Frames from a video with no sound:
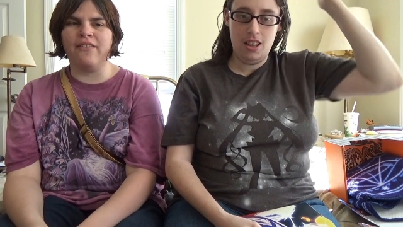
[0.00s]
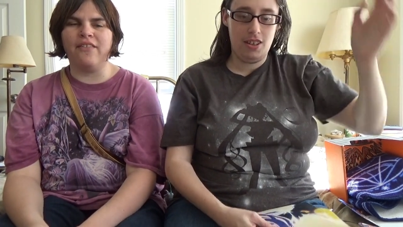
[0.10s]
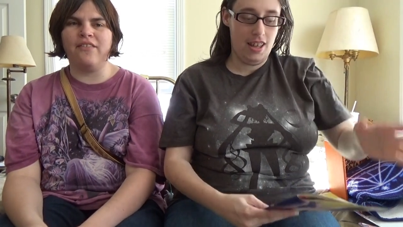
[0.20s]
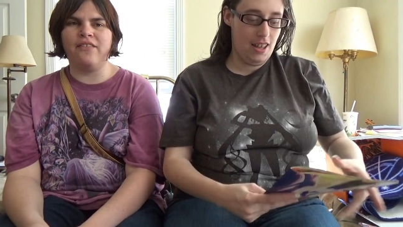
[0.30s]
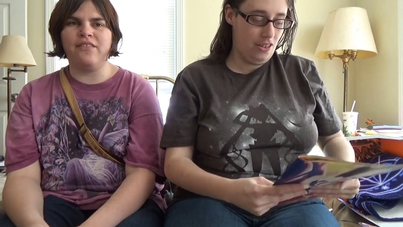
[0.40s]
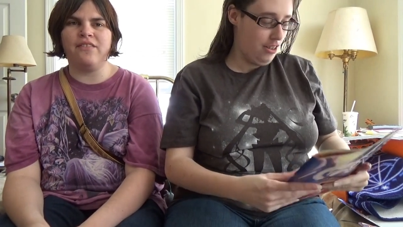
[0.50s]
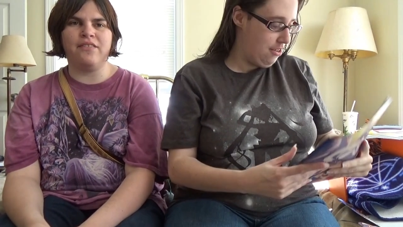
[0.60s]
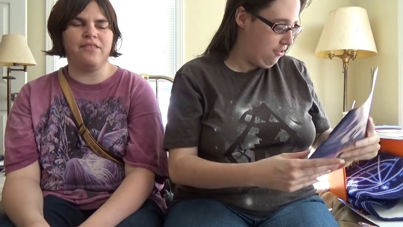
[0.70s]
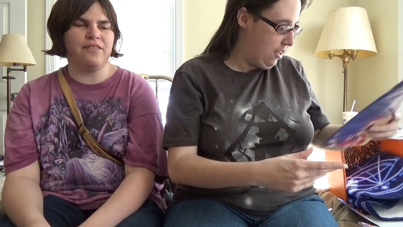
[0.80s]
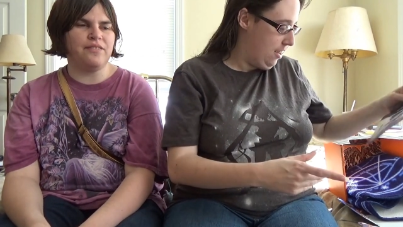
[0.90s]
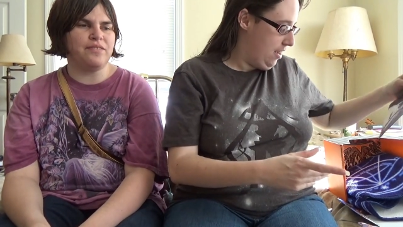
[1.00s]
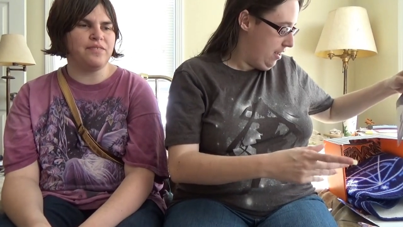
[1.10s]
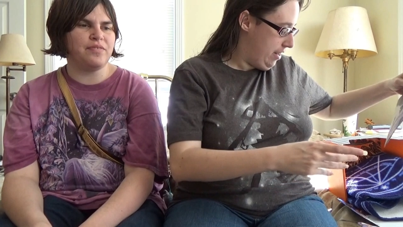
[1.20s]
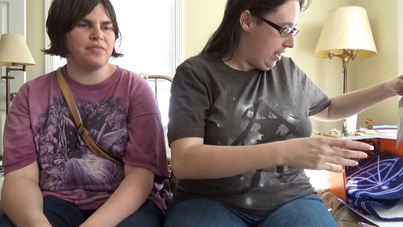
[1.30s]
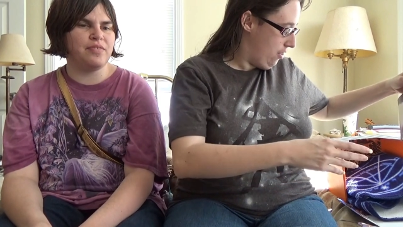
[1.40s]
Speaker 1: Okay, so,
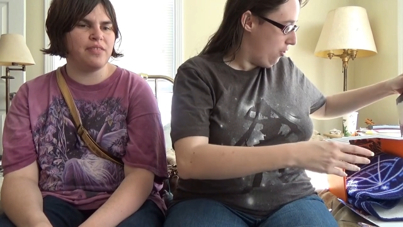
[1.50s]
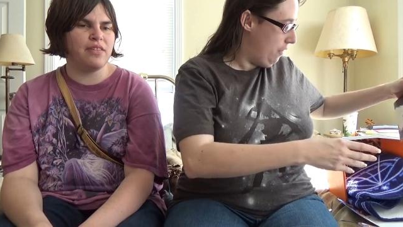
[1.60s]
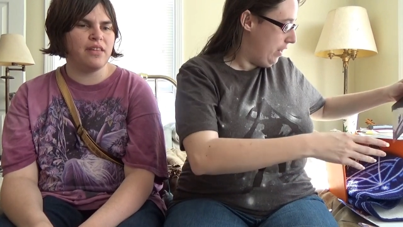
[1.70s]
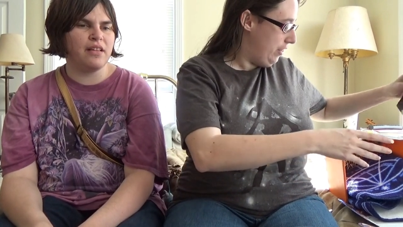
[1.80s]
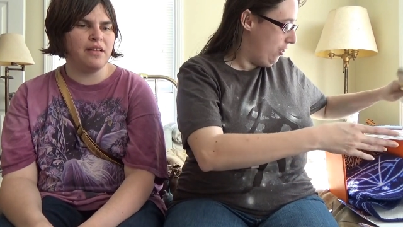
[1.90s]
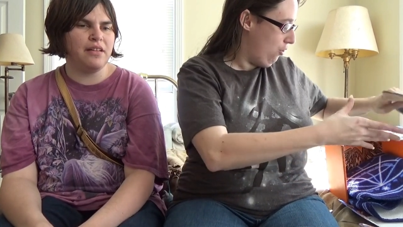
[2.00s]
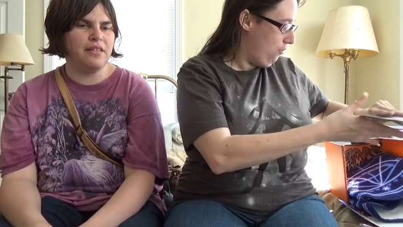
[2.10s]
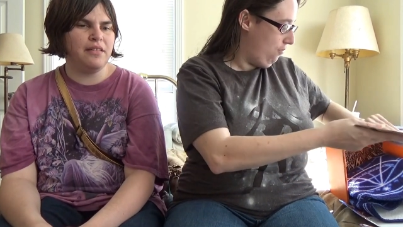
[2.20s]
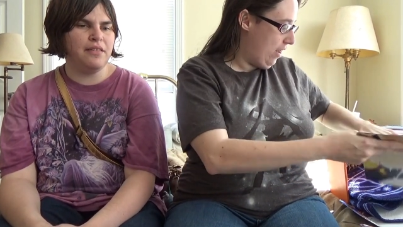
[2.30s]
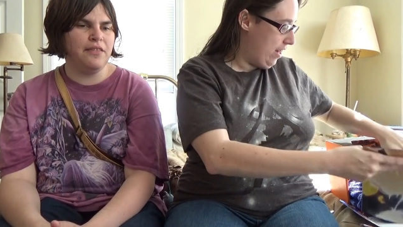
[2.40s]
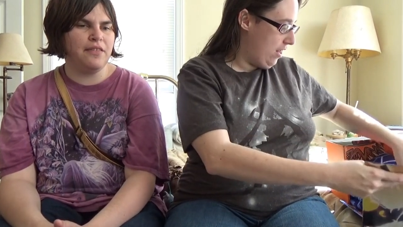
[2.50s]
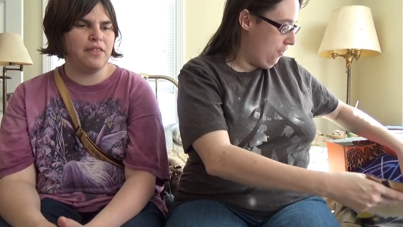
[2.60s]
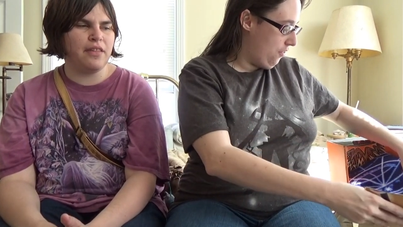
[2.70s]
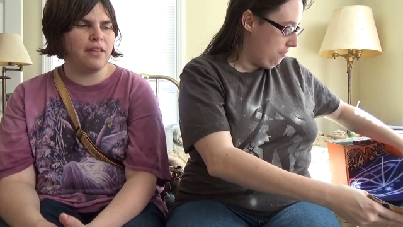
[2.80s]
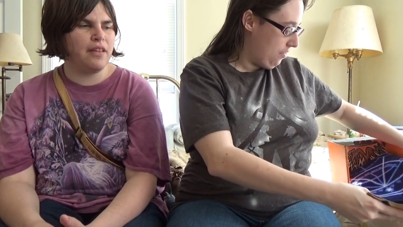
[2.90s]
yeah, so when it deals
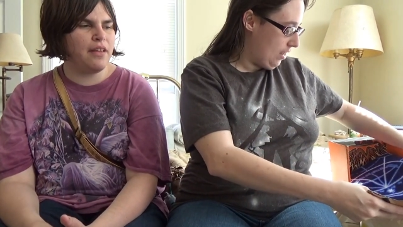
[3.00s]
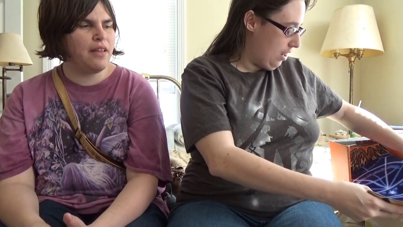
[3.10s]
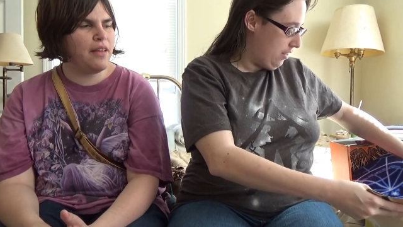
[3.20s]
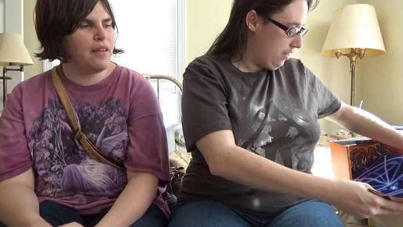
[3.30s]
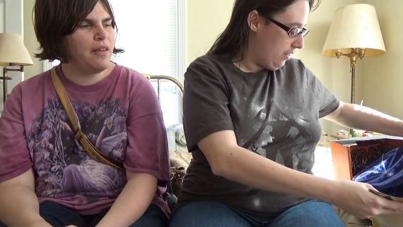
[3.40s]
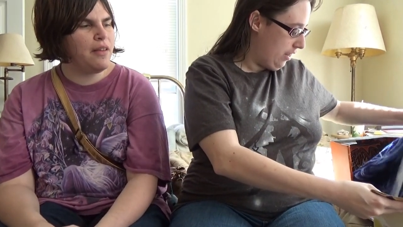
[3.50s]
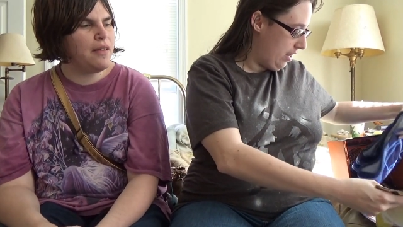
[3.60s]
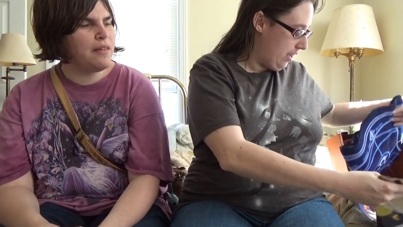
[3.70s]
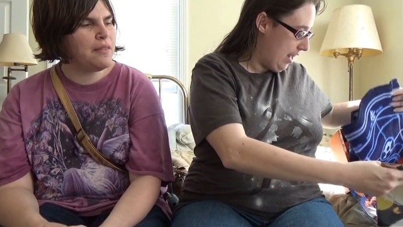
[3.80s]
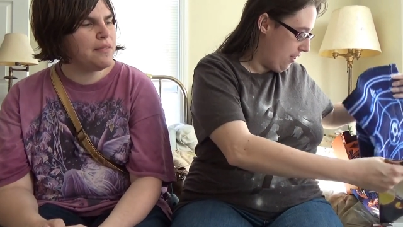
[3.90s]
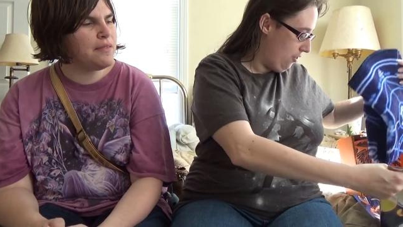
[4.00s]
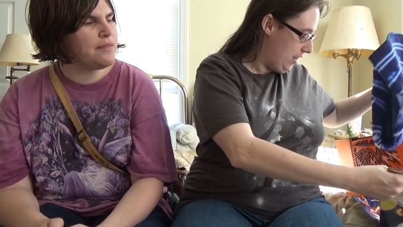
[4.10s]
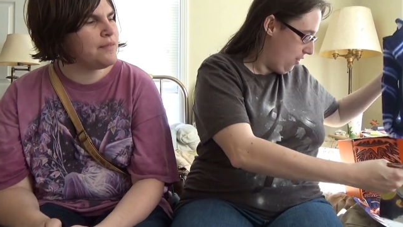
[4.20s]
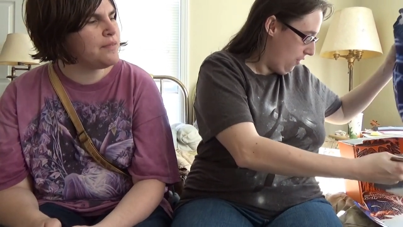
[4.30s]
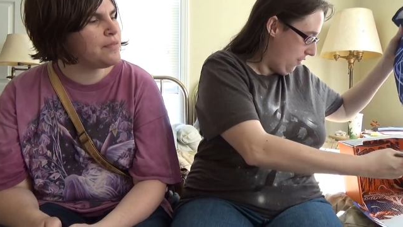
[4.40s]
with, okay,
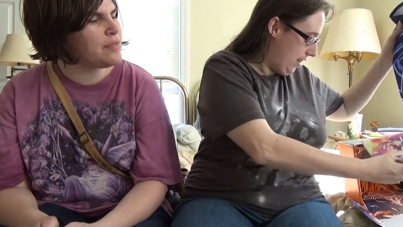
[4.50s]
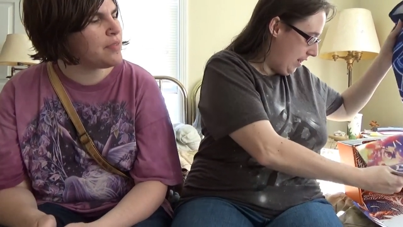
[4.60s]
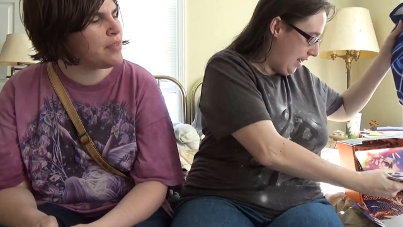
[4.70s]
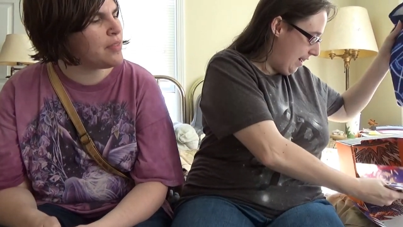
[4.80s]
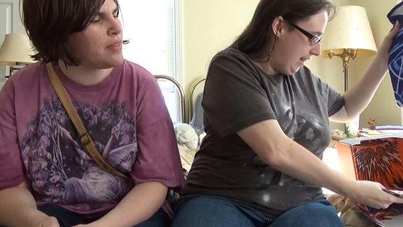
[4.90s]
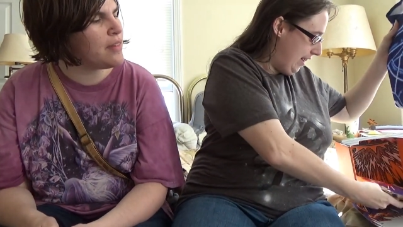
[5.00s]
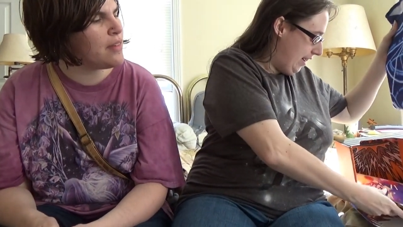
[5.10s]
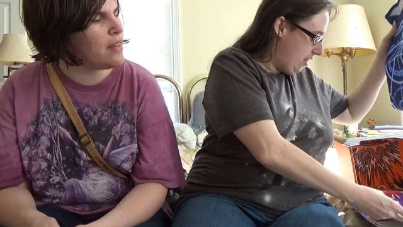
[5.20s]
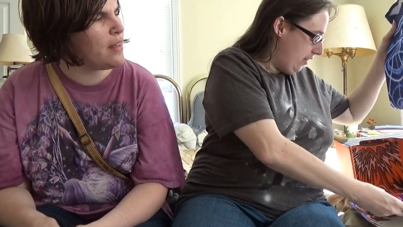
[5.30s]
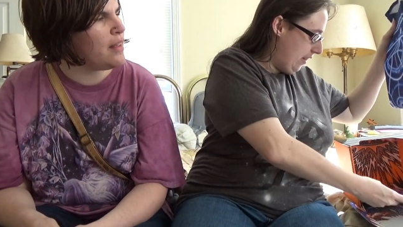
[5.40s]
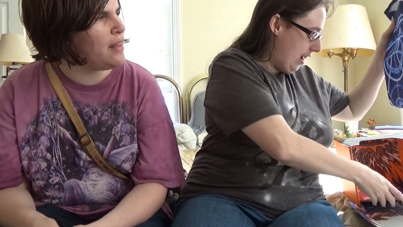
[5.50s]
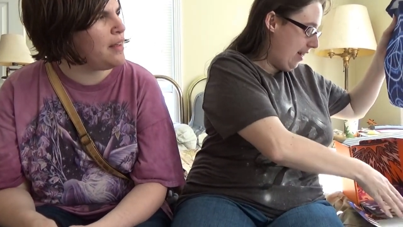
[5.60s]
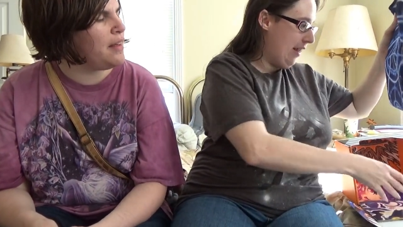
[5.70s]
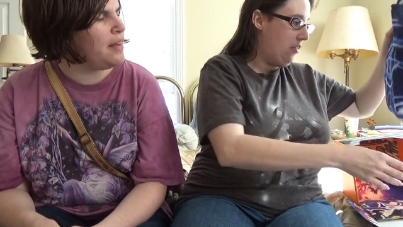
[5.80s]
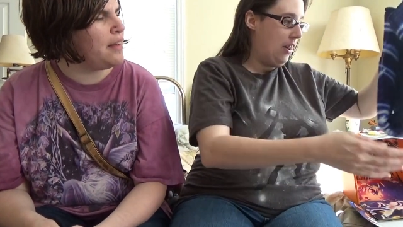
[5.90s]
so this was
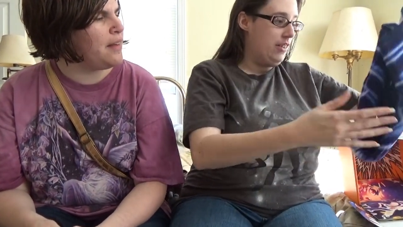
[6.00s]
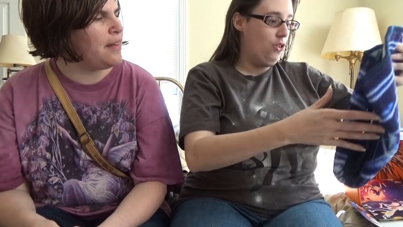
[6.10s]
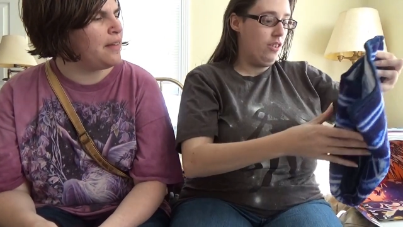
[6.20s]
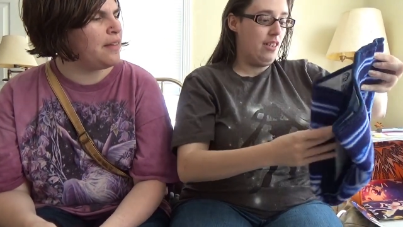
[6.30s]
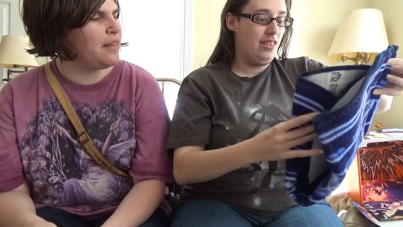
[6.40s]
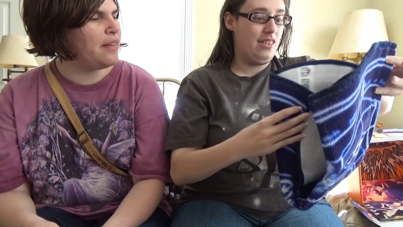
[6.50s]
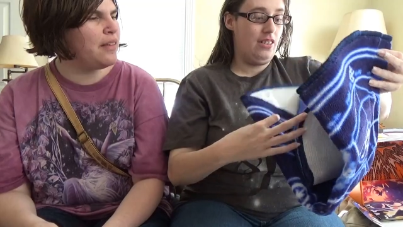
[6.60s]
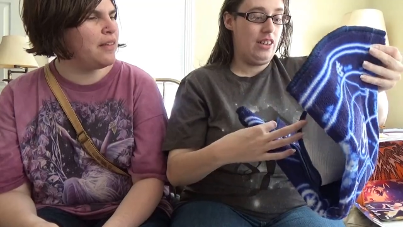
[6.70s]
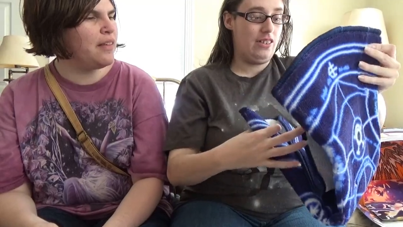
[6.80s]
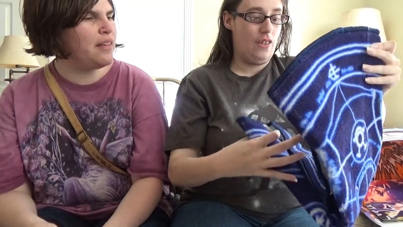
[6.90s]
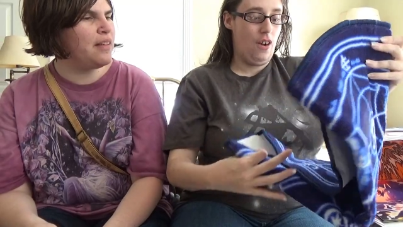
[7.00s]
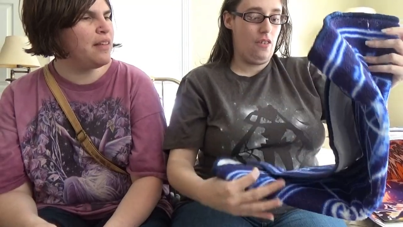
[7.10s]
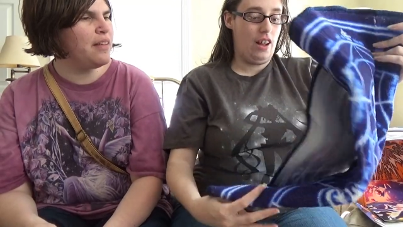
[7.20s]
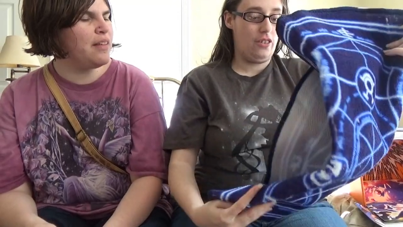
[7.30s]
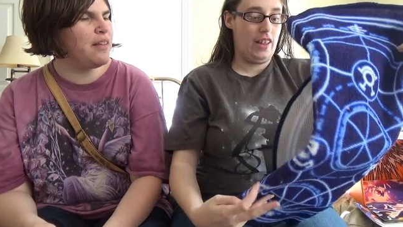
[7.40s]
the, uh, now this was the, the stuff
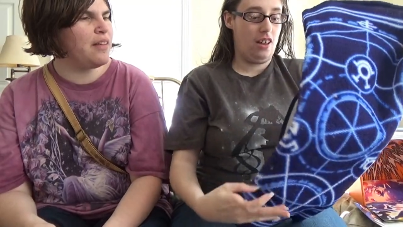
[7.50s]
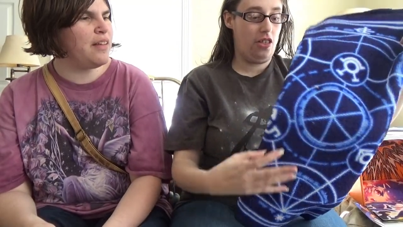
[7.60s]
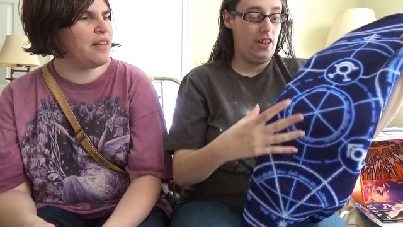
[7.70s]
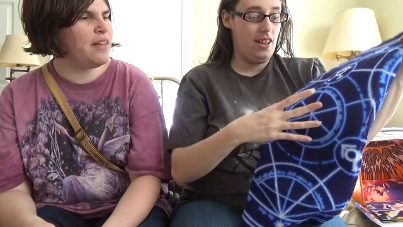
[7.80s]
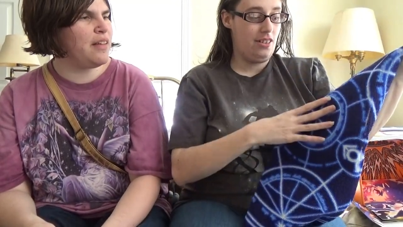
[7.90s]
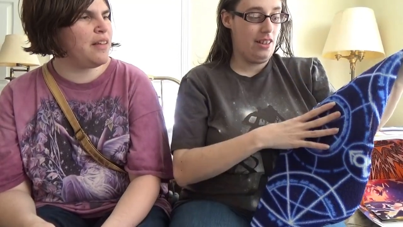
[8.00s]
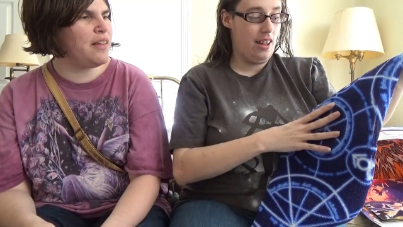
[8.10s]
around, now this,